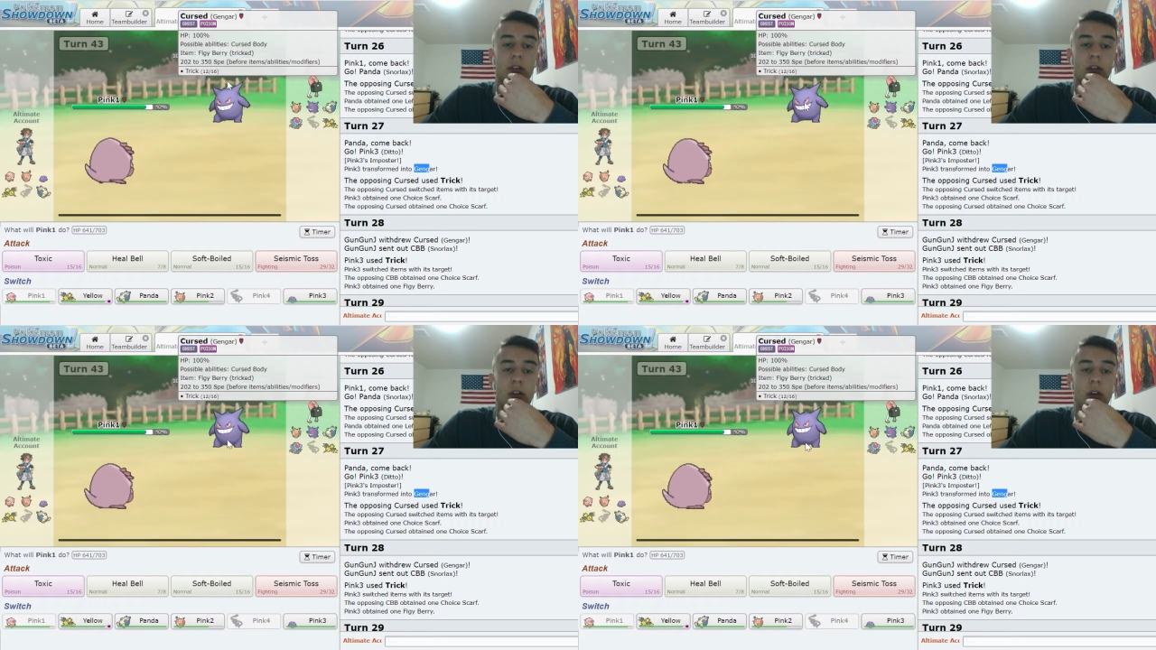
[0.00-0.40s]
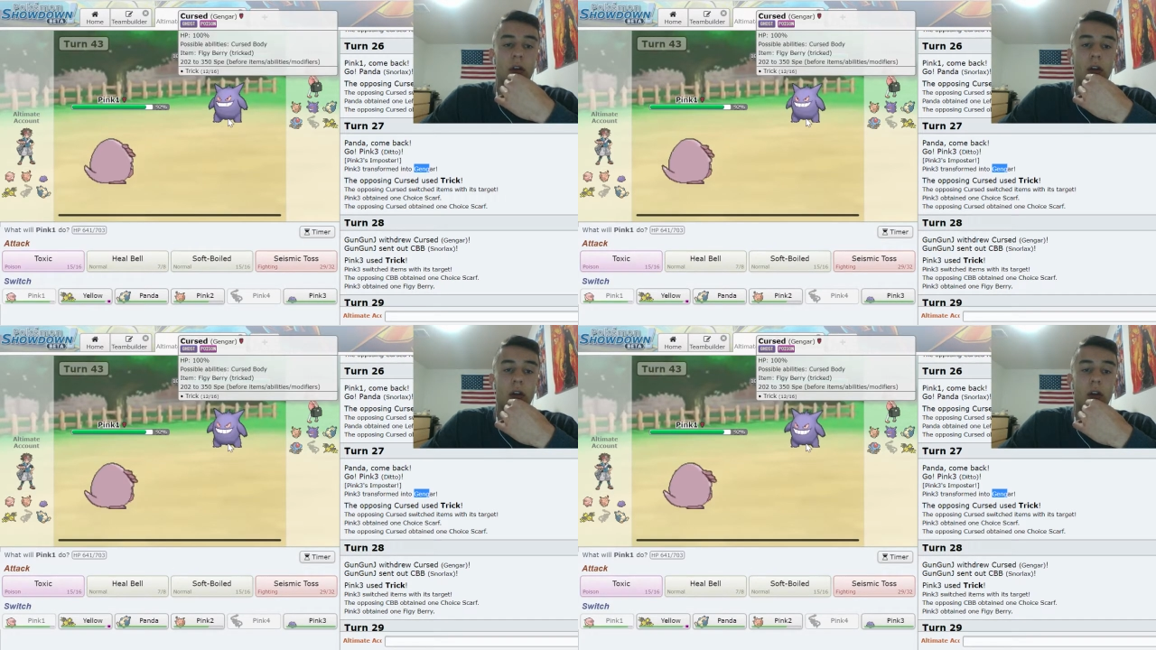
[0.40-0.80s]

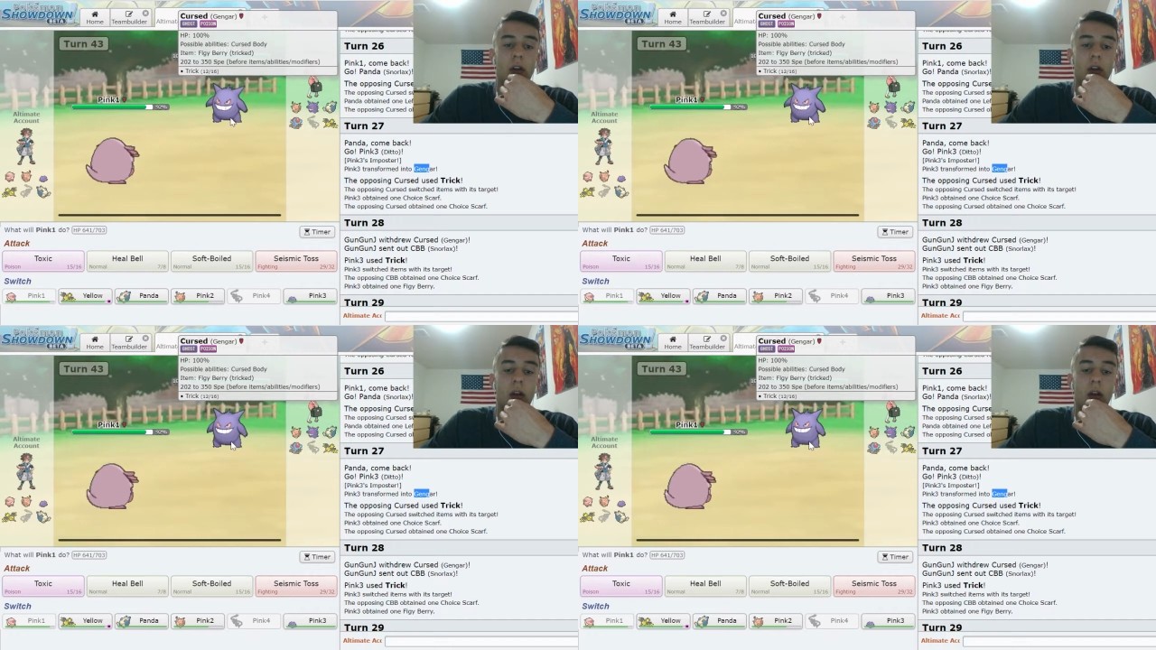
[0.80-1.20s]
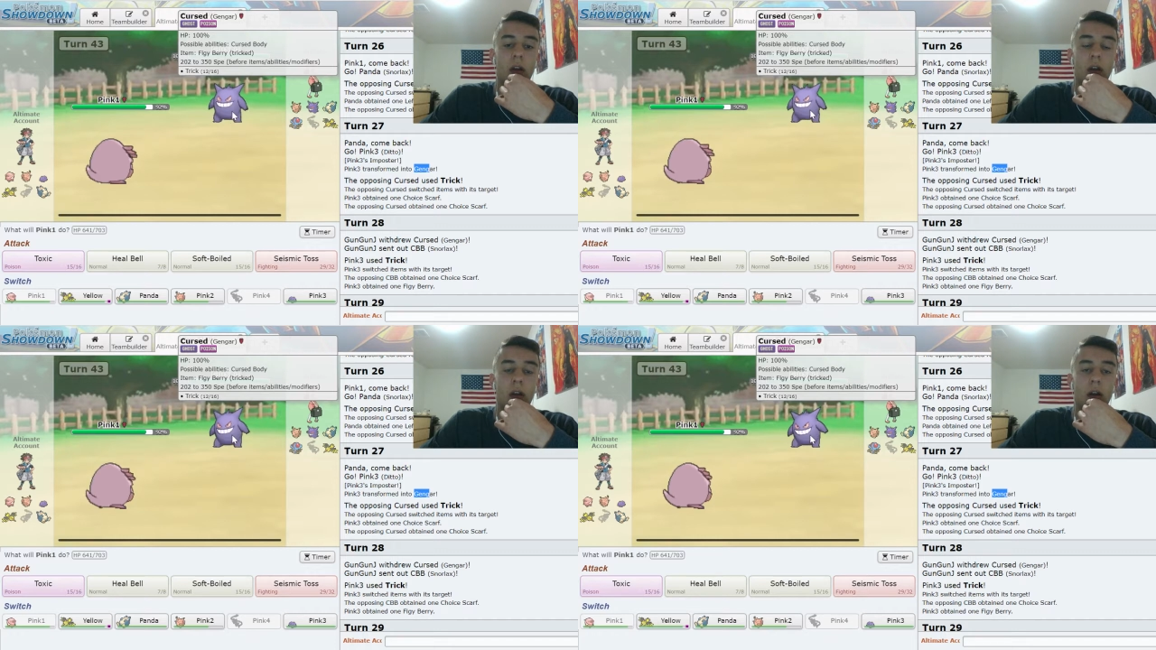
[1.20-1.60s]

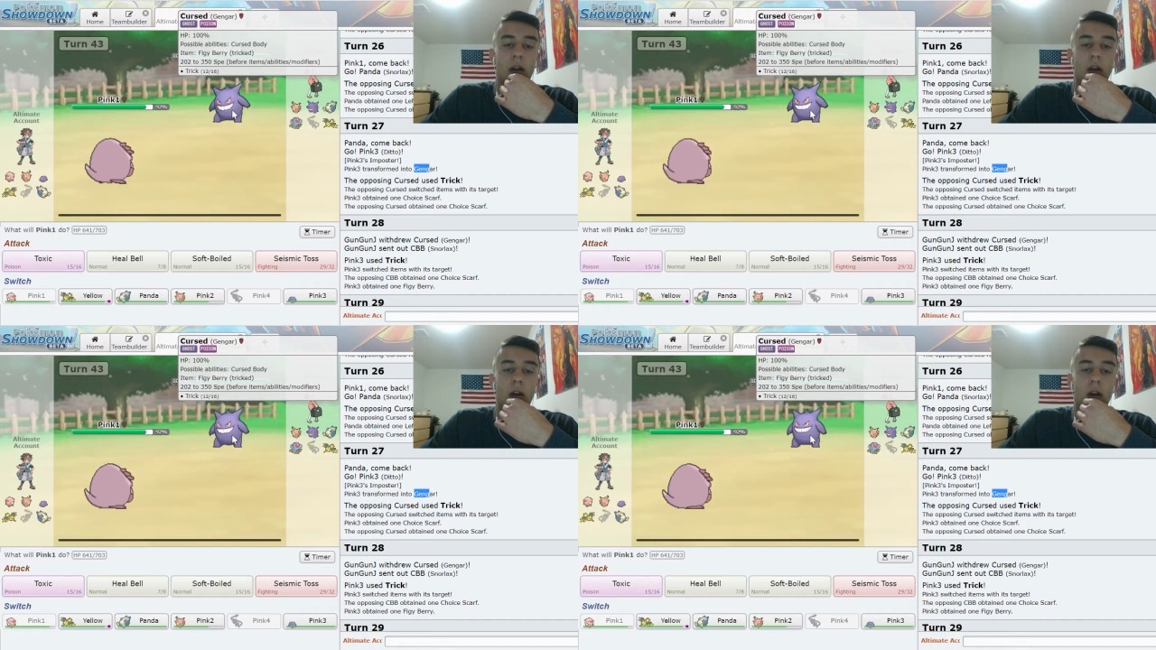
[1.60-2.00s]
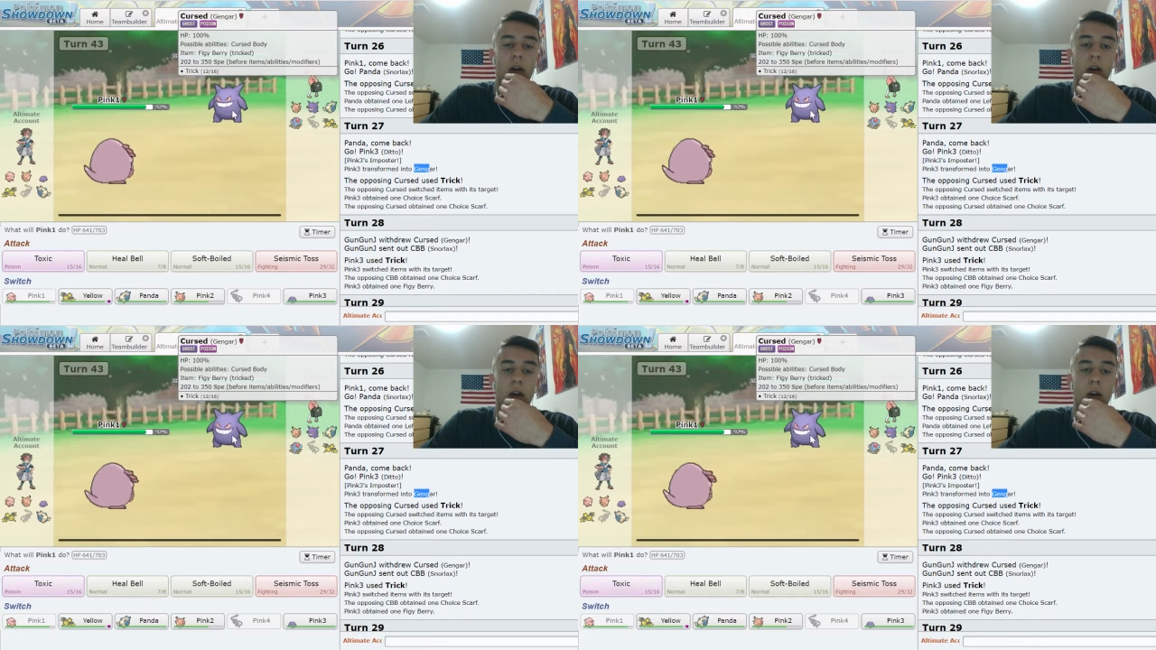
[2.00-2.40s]

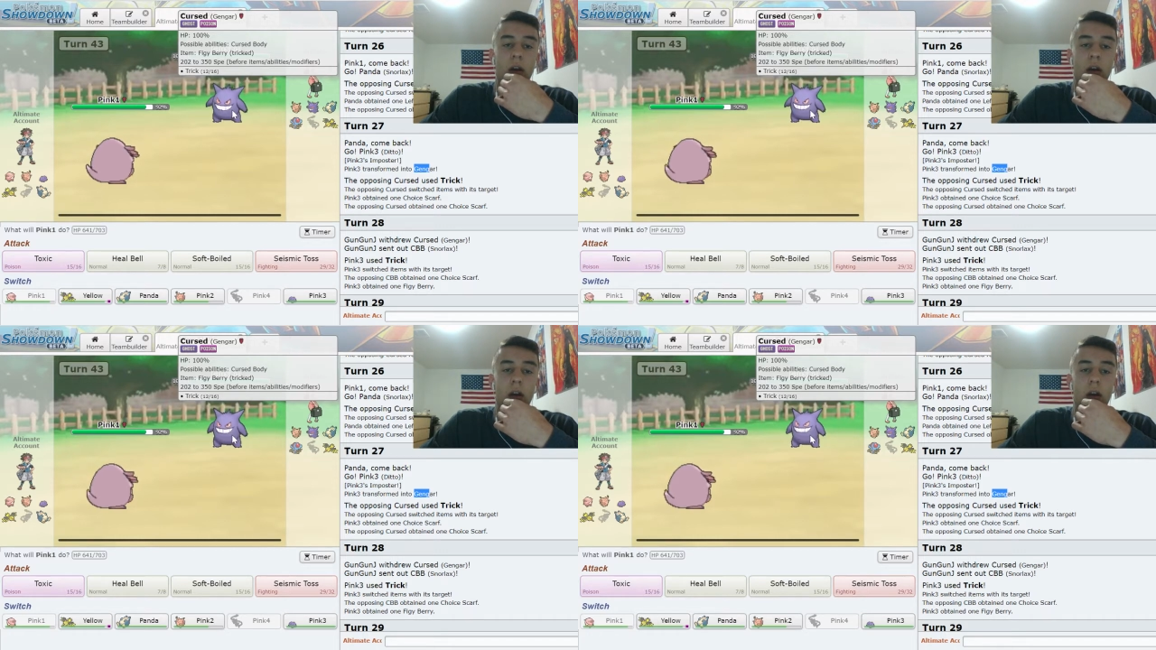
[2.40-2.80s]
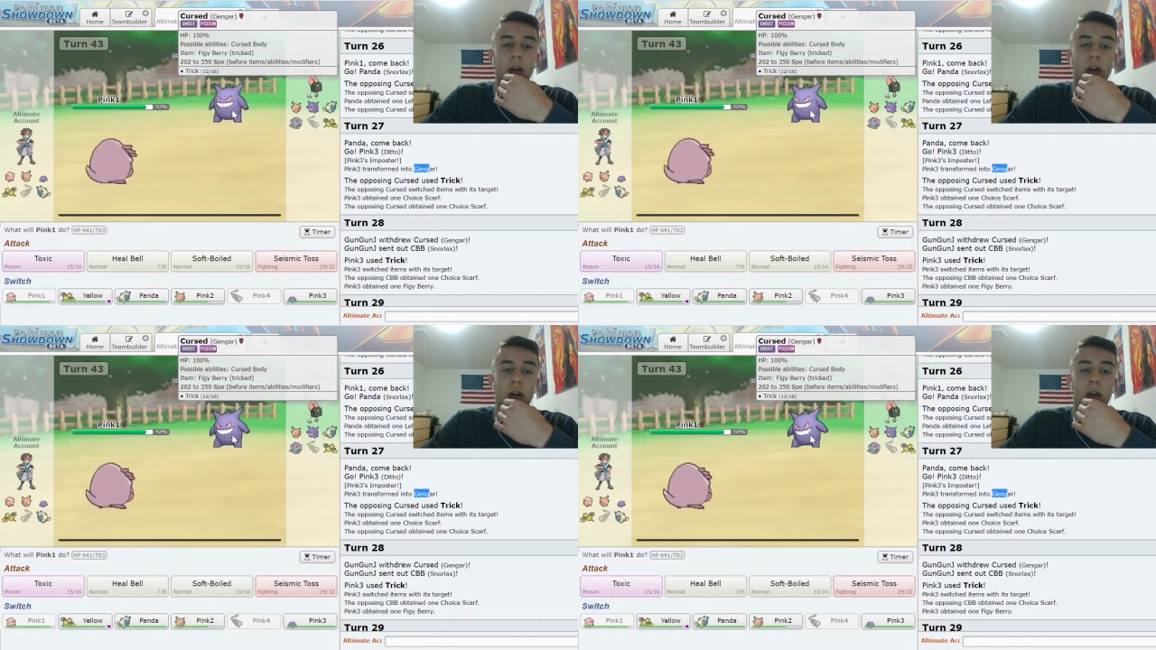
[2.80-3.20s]

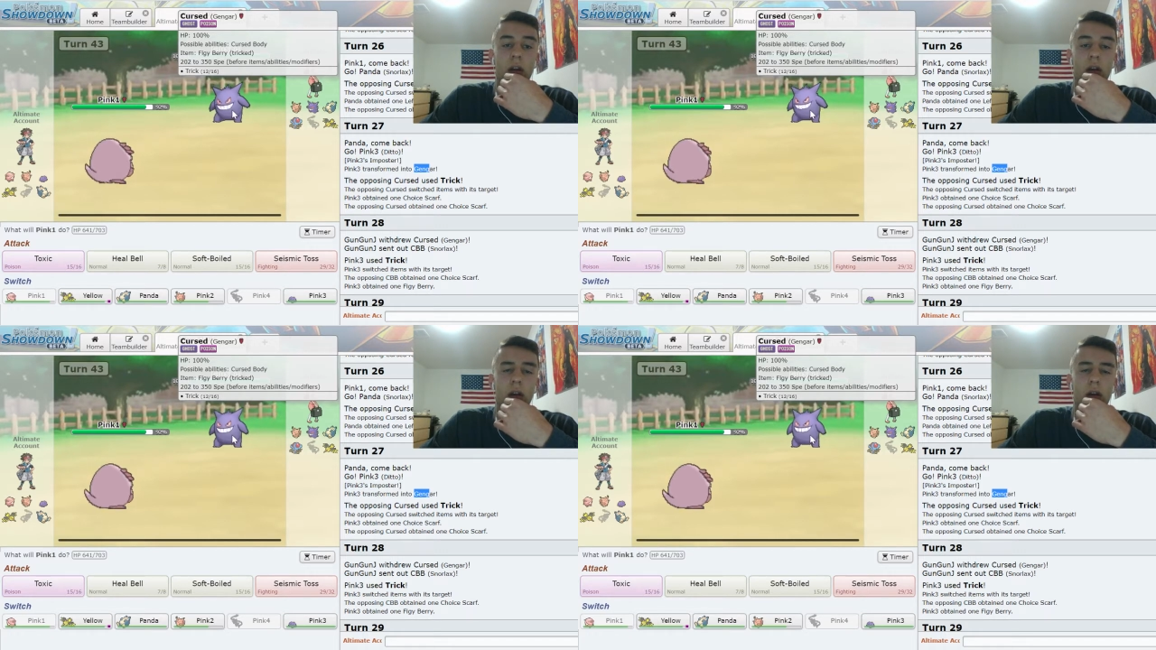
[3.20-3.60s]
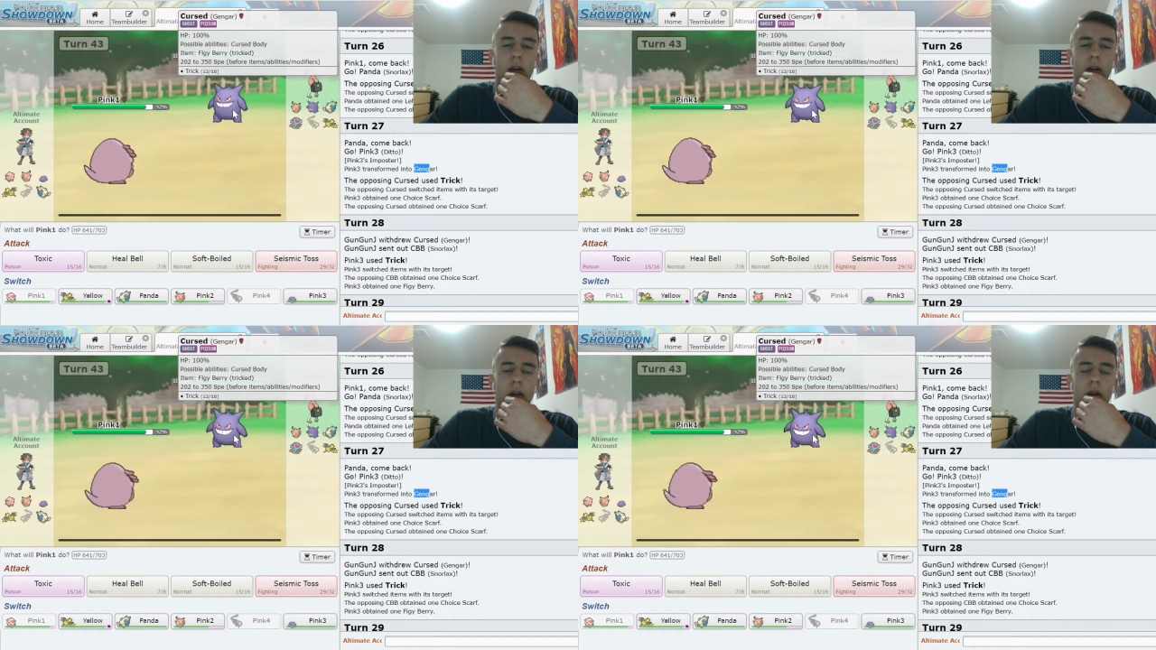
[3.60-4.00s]
[no speech]